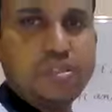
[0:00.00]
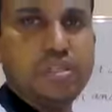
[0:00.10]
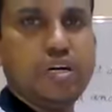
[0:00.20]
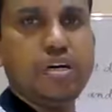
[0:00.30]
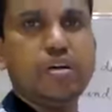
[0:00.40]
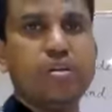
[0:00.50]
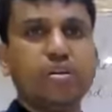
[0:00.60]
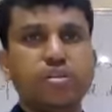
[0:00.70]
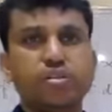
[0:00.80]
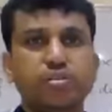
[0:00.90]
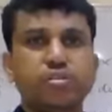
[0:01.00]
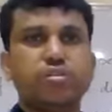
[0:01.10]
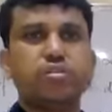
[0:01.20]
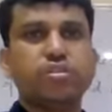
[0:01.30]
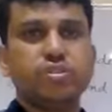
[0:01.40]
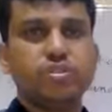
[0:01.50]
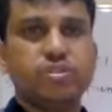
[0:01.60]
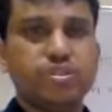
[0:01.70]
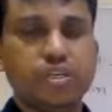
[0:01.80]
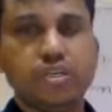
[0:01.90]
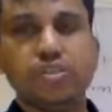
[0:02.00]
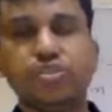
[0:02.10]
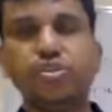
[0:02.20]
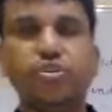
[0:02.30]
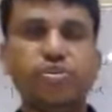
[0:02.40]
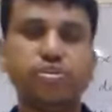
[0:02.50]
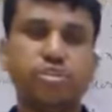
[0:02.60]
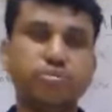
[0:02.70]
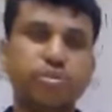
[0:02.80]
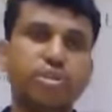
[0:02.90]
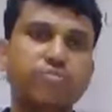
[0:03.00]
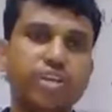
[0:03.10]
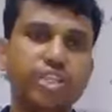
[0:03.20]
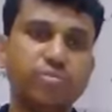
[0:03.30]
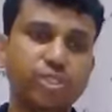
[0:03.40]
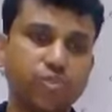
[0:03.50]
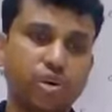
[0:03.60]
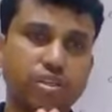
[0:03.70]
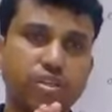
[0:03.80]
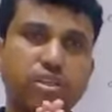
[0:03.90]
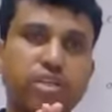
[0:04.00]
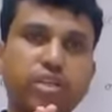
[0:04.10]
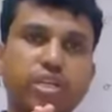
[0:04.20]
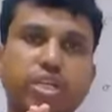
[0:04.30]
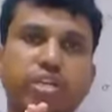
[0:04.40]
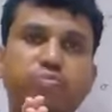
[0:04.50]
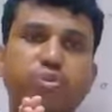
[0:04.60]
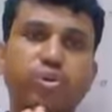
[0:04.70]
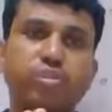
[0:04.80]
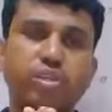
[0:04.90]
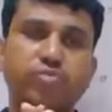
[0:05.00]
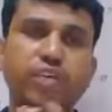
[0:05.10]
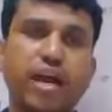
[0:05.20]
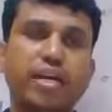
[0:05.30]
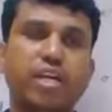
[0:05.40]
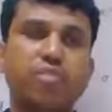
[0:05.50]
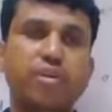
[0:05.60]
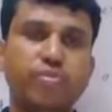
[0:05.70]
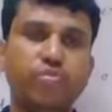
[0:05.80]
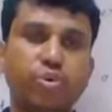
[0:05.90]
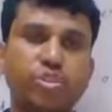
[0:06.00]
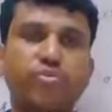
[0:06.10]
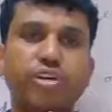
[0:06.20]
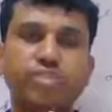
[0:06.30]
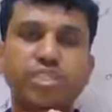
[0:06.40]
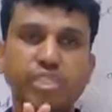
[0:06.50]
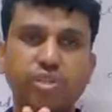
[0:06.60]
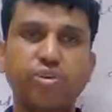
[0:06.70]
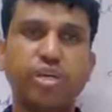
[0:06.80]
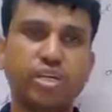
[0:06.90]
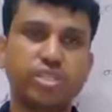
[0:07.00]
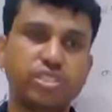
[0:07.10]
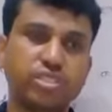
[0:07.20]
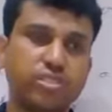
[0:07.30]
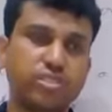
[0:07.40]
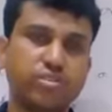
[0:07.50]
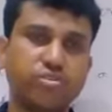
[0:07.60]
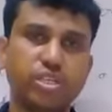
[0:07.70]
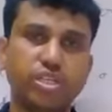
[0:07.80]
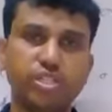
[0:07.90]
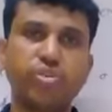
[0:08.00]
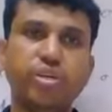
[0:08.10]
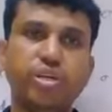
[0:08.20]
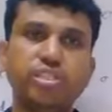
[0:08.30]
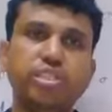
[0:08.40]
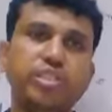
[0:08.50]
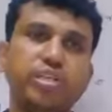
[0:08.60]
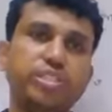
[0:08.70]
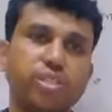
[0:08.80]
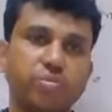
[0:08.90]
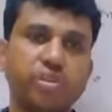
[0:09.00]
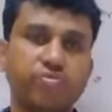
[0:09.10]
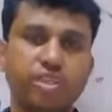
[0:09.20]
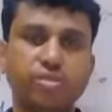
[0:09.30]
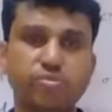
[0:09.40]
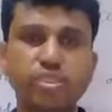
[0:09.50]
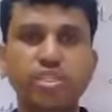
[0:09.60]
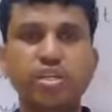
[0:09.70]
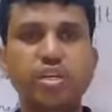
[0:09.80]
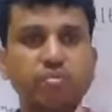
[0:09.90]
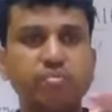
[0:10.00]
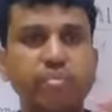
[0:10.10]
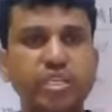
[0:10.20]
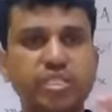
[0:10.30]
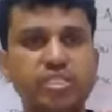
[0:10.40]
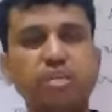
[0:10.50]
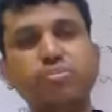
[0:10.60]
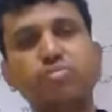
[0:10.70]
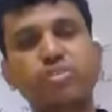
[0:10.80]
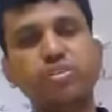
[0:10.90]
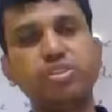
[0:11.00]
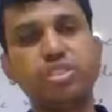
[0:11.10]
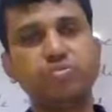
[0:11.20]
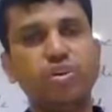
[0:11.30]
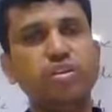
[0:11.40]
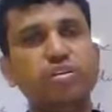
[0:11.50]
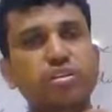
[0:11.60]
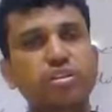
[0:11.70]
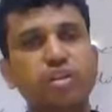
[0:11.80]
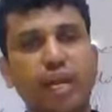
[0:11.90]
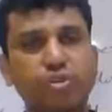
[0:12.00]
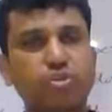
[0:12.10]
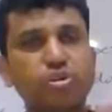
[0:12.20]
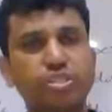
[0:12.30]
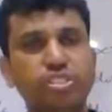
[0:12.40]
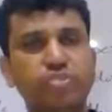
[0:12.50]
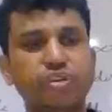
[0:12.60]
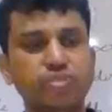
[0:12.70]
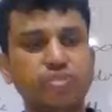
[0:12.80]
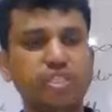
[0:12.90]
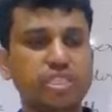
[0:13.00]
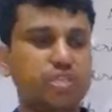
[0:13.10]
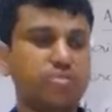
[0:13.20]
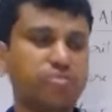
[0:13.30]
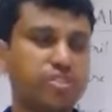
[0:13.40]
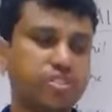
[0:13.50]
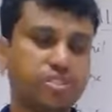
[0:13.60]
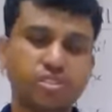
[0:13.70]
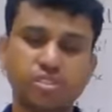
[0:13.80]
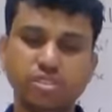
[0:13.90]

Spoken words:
Yeah. Yeah. So suppose in phase means what? If the angle between both the waves is 0 degrees, okay, 0 degrees, then that is said to be in phase. Means best example for this is what I told you yesterday. What is the best example for this?